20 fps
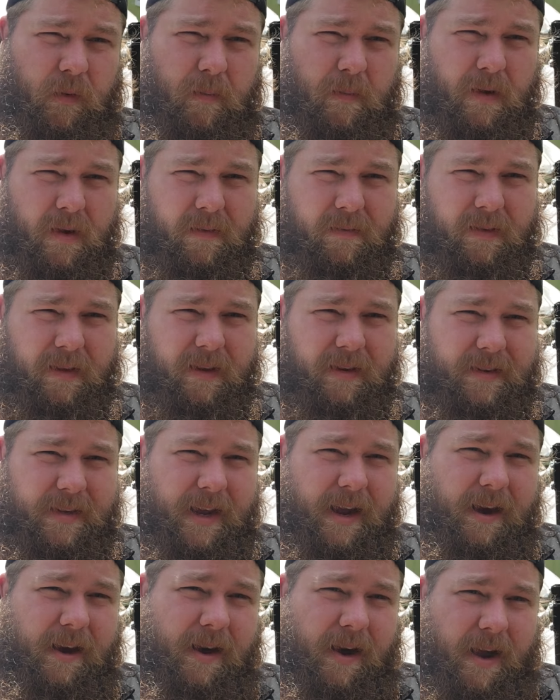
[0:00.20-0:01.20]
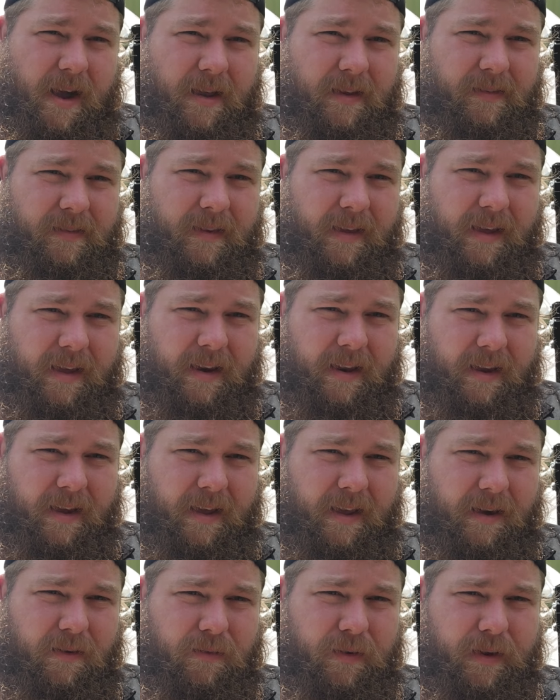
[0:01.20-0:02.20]
we moved the entire hot side, I
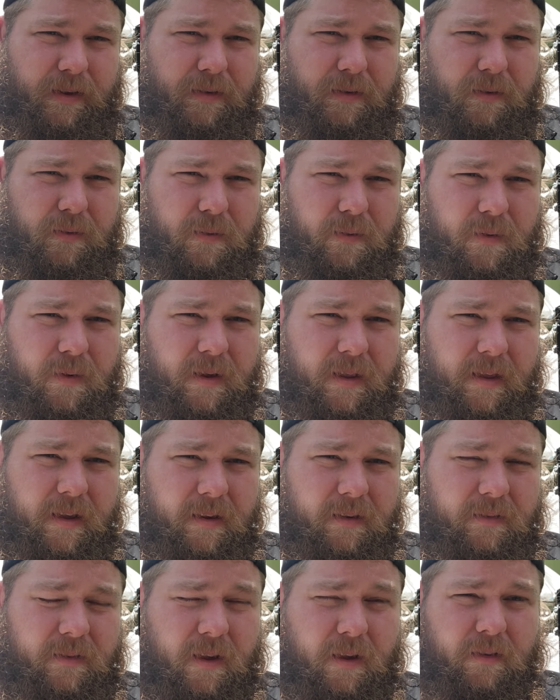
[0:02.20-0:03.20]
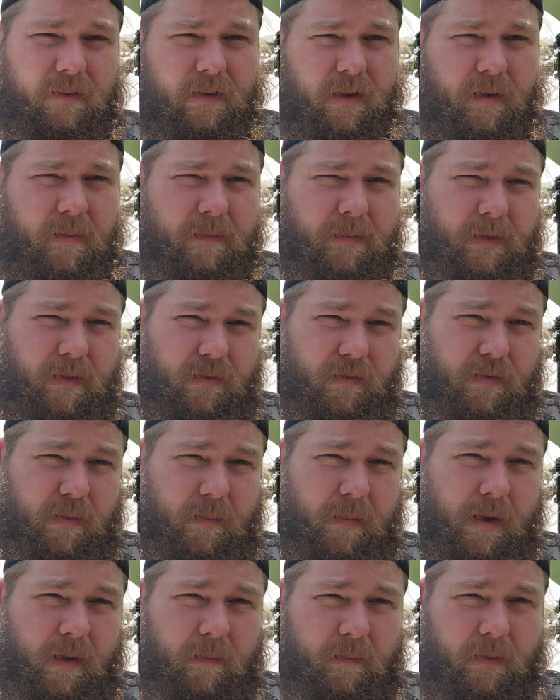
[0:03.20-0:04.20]
got to redo the exhaust coming through the
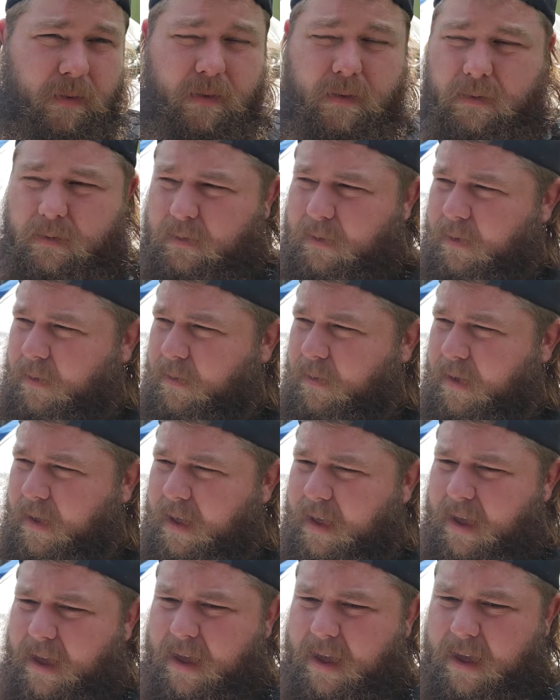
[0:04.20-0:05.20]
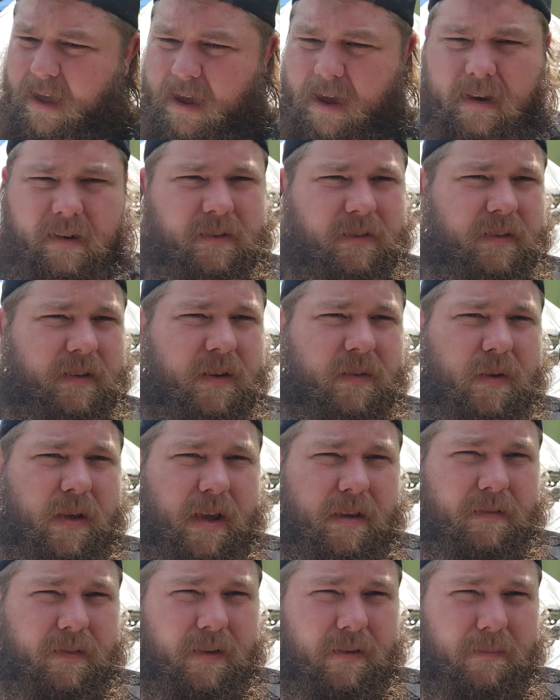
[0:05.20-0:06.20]
bumper, so I actually don't
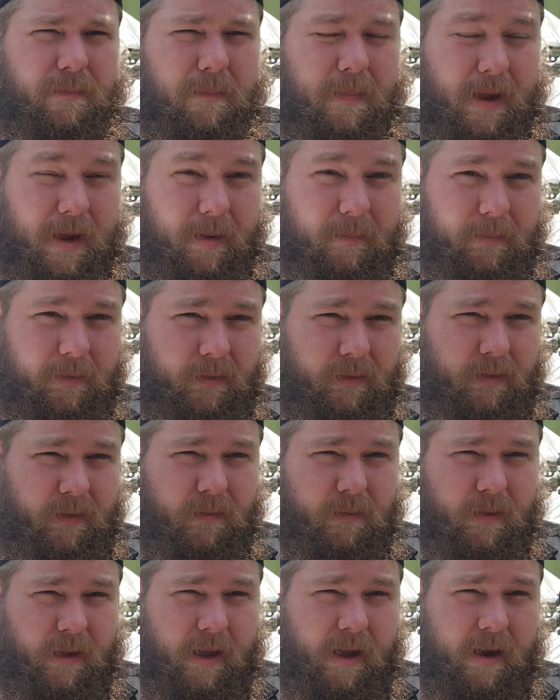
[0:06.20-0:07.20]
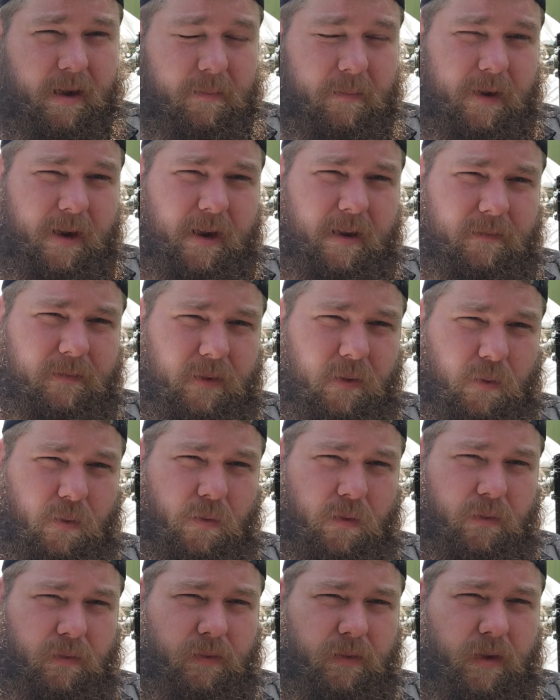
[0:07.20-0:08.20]
have enough pipe to do that. I'm gonna have to
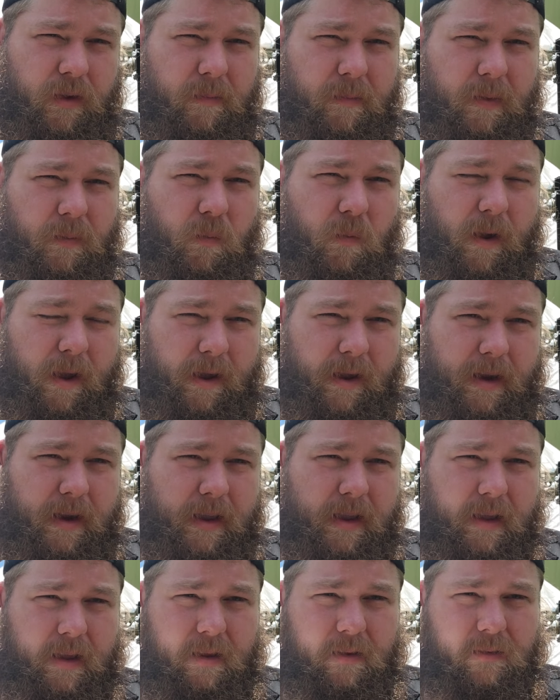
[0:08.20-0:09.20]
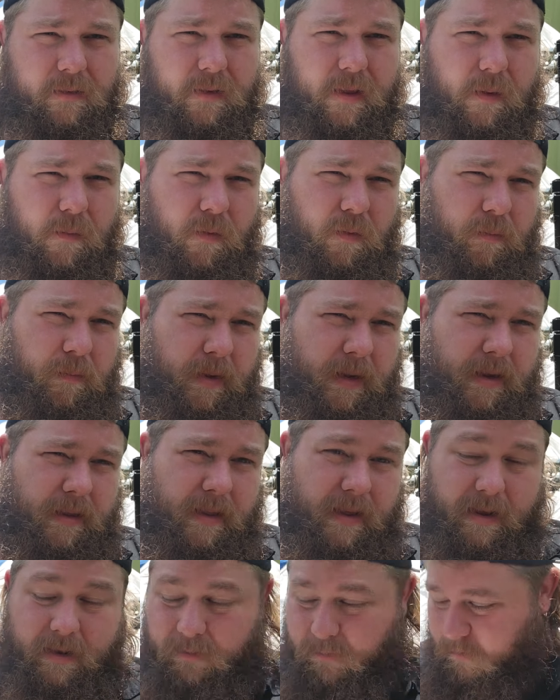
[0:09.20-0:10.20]
order some and wait, so that won't be
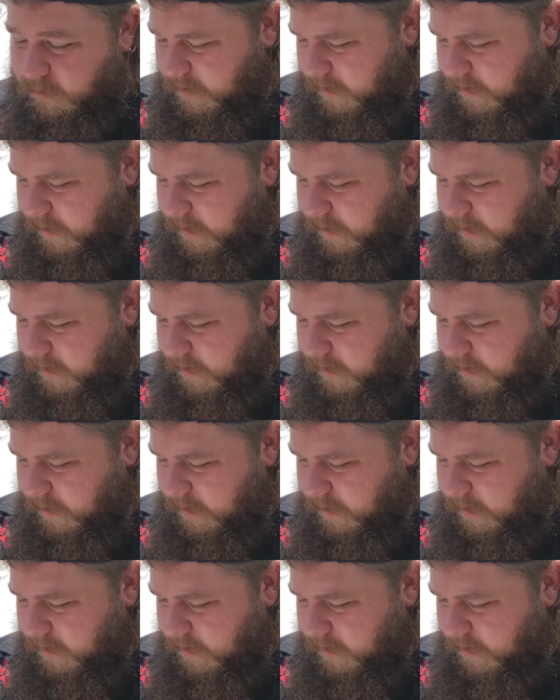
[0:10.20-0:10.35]
this